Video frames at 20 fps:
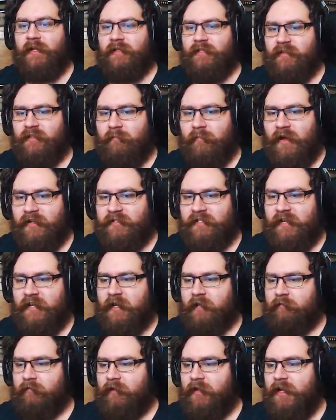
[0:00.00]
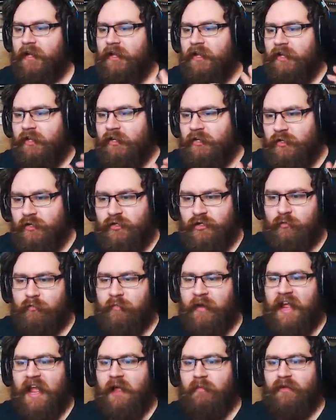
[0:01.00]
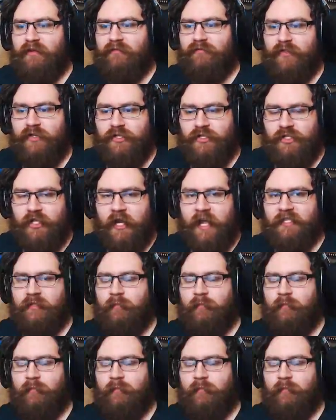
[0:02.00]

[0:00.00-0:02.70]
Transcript: to the martini-henry, you should be aiming for the chest